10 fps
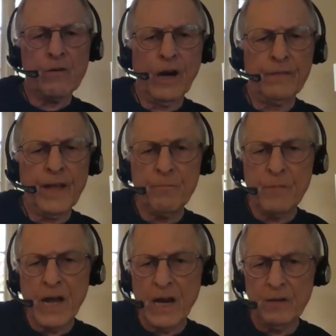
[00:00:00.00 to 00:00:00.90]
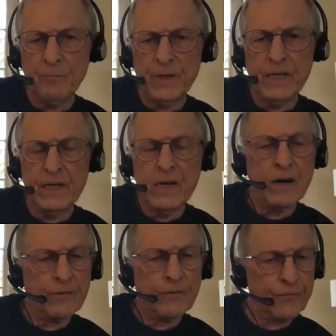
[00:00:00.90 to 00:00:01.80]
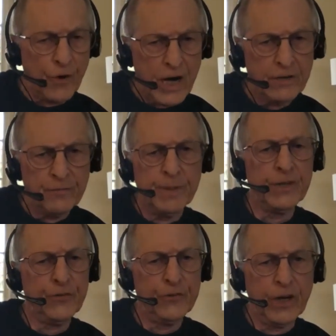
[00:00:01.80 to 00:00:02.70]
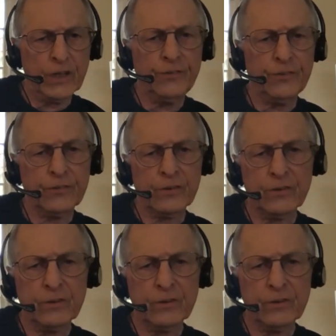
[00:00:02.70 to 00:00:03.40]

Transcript: they may be afraid of being judged,